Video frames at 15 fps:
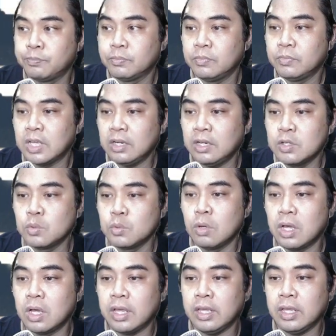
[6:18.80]
that is
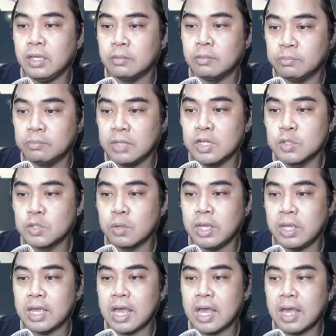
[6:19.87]
why
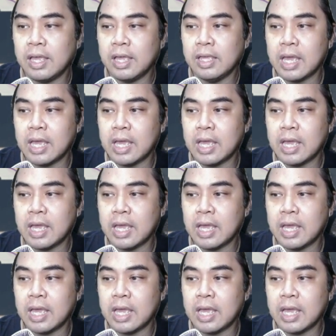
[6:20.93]
I